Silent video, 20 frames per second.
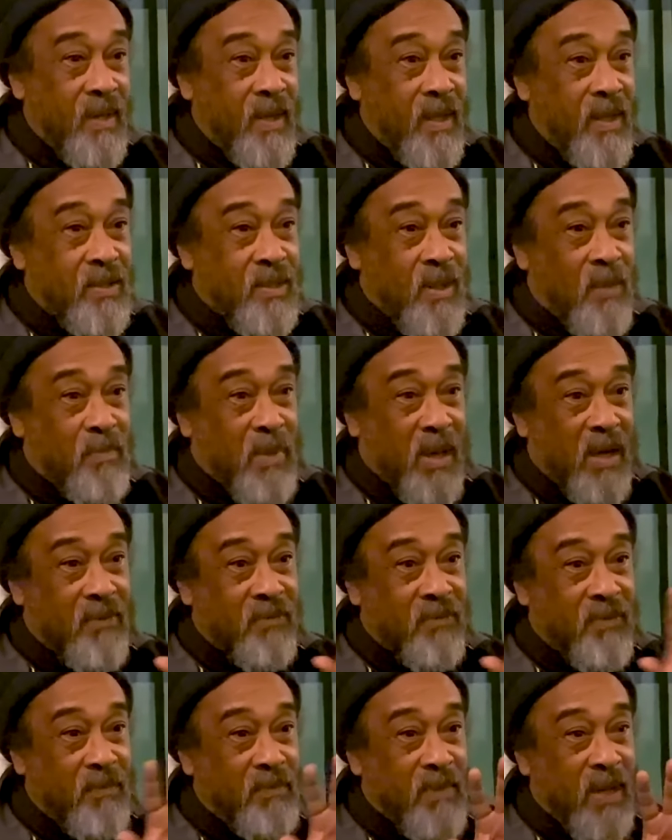is
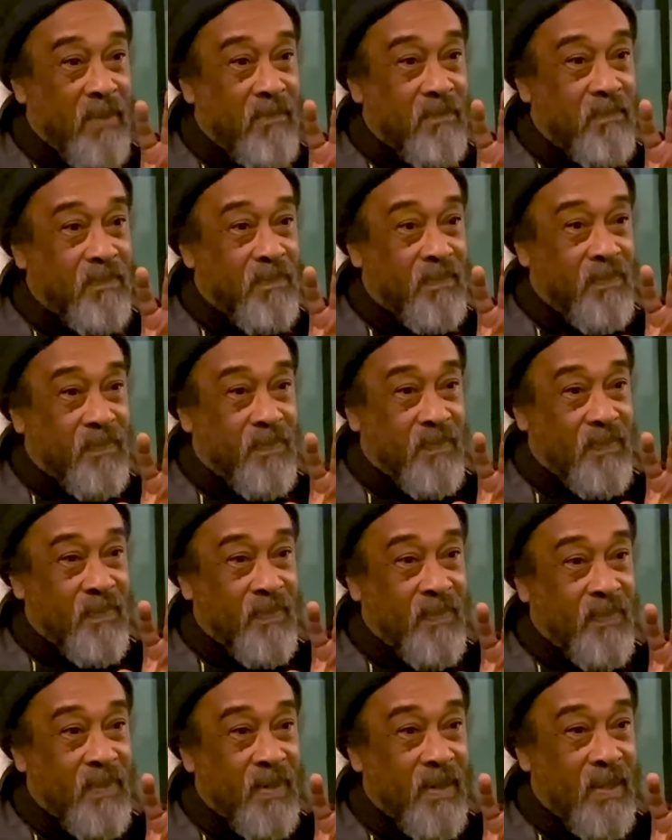apart from them,
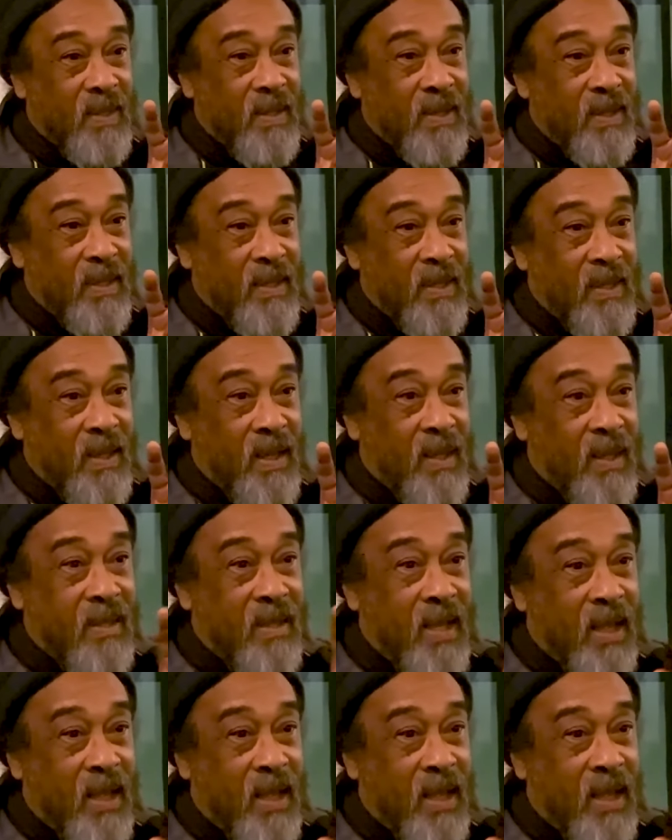and